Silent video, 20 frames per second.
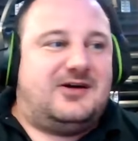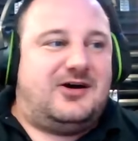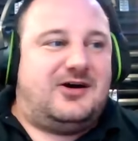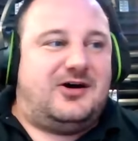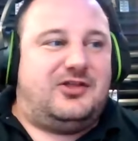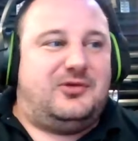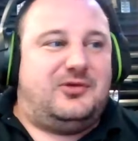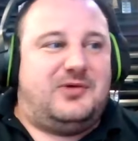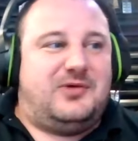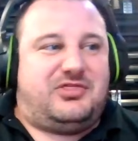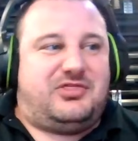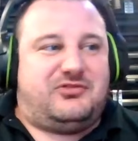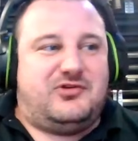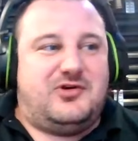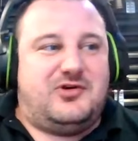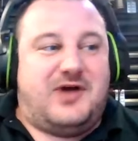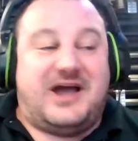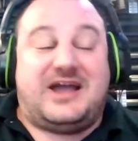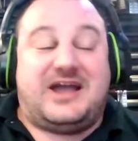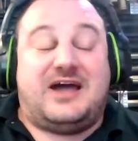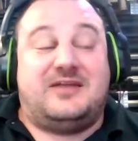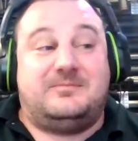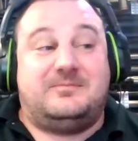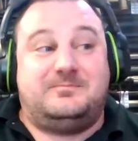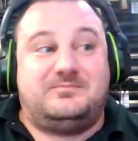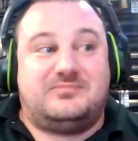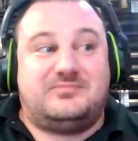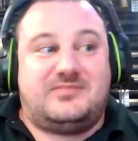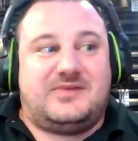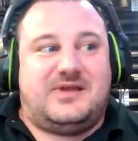All the way through, I got
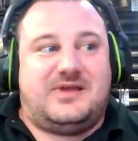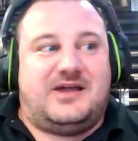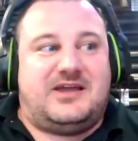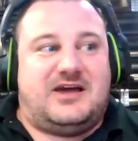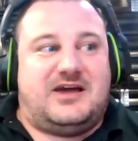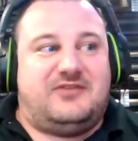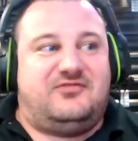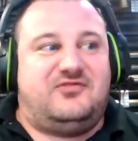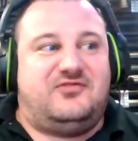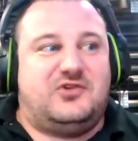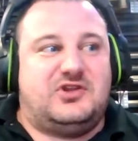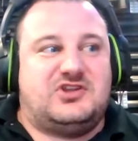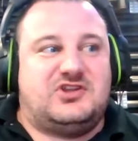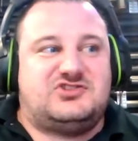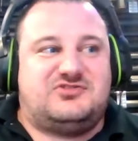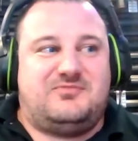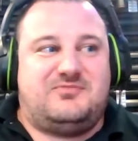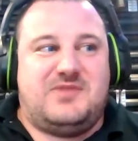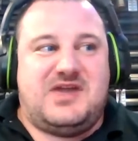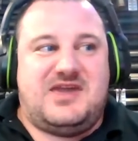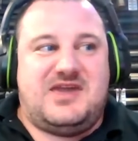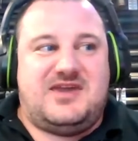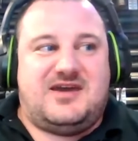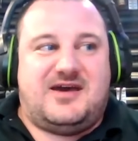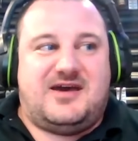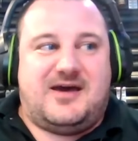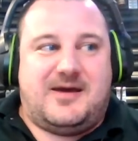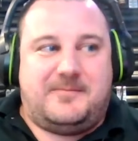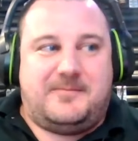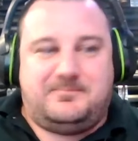I got footage of me
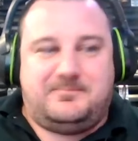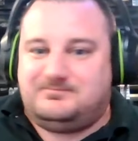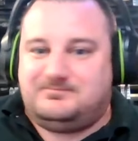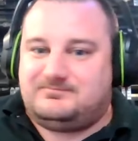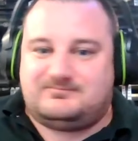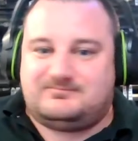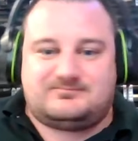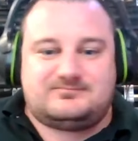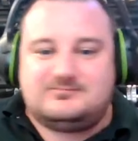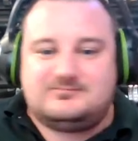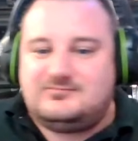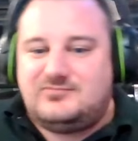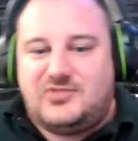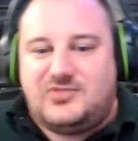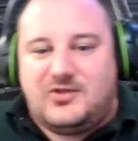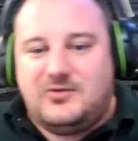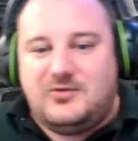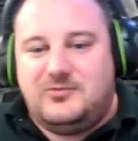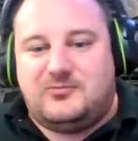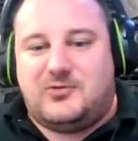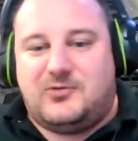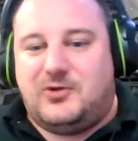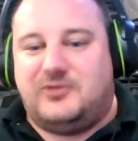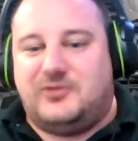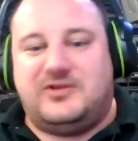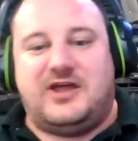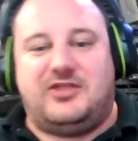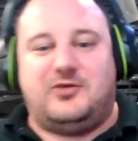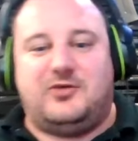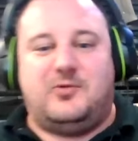uh, rolling
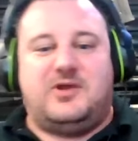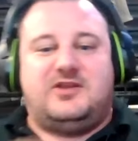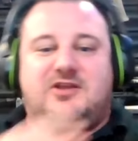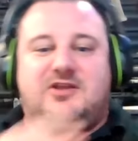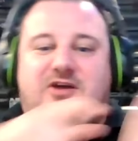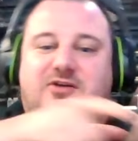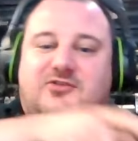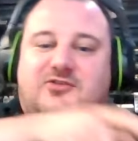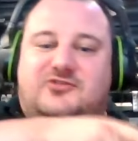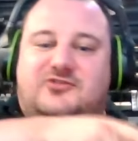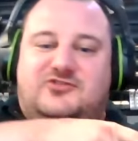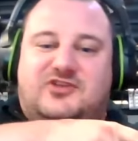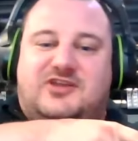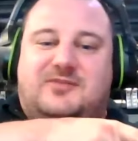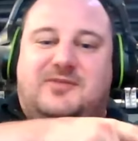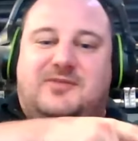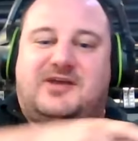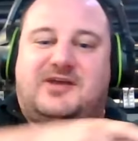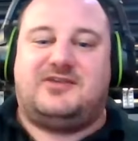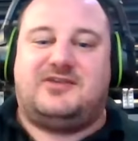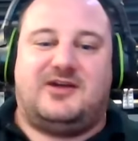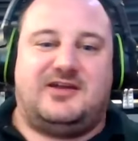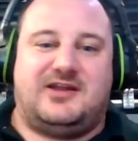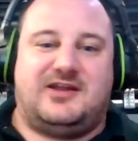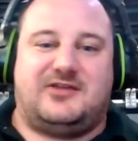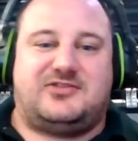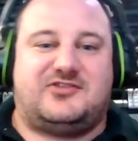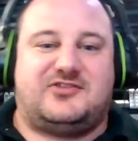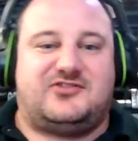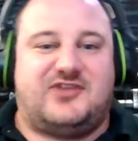down the window, sticking my gun
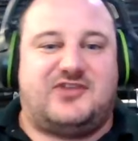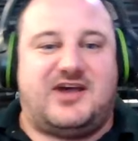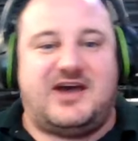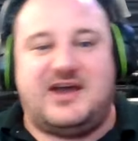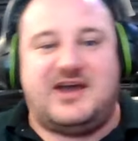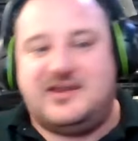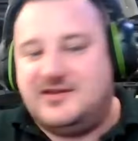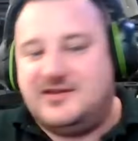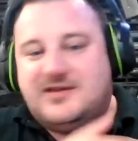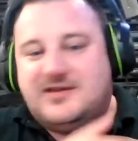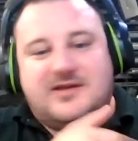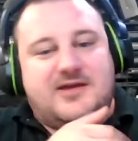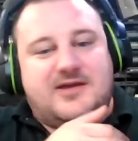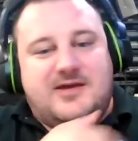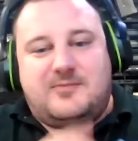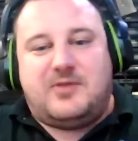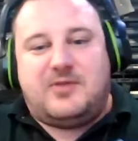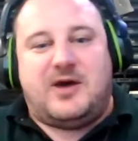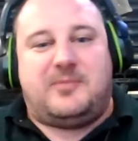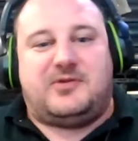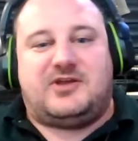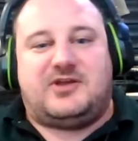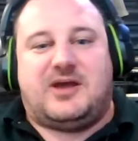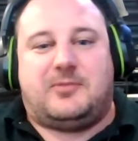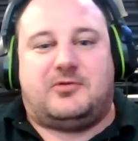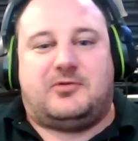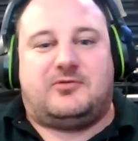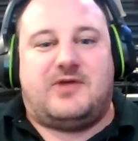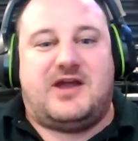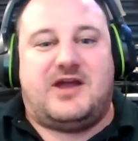out the side, oh shit, popping a
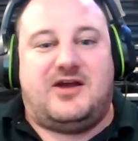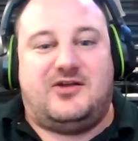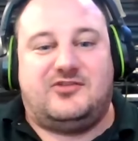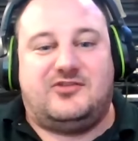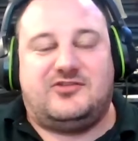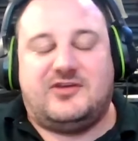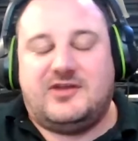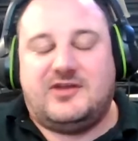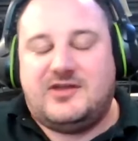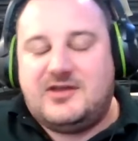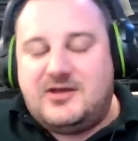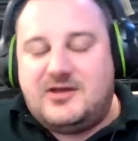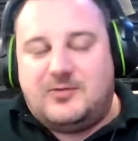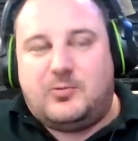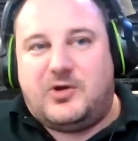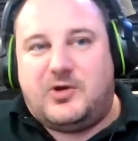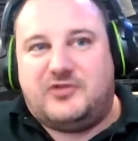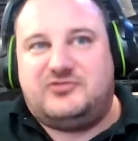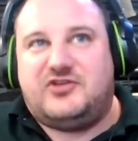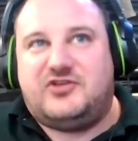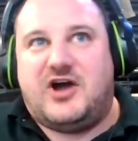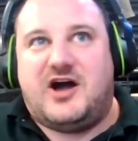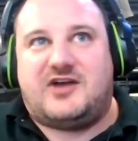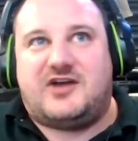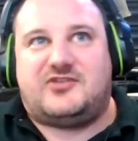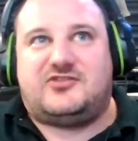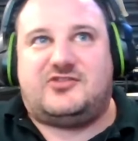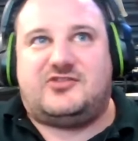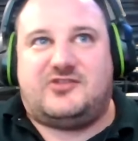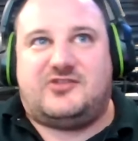couple rounds, while
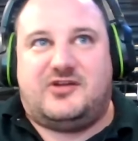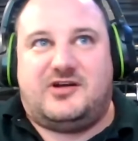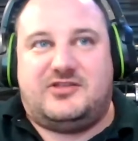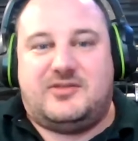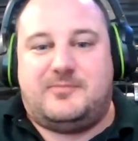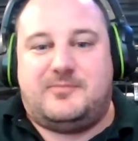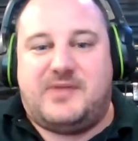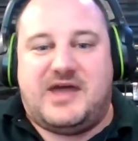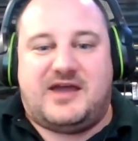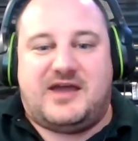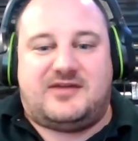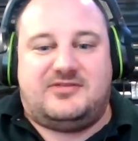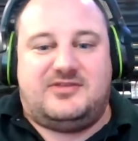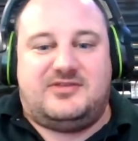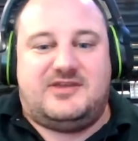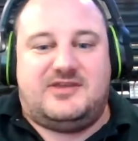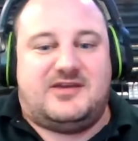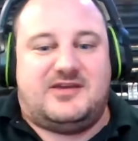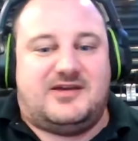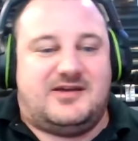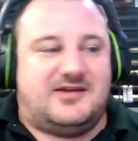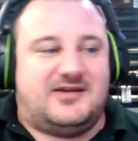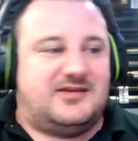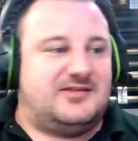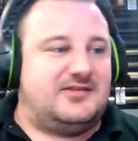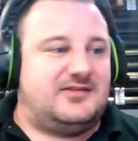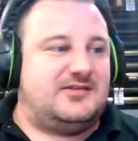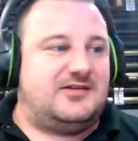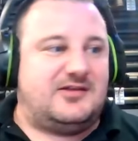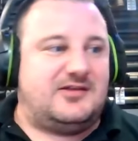Doc's on the back of the uh,
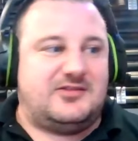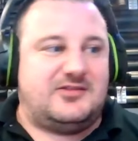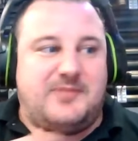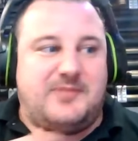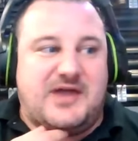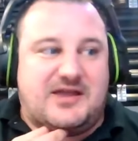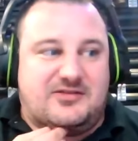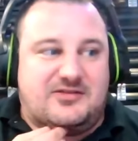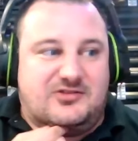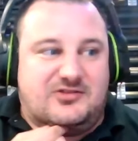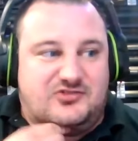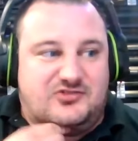on the back of the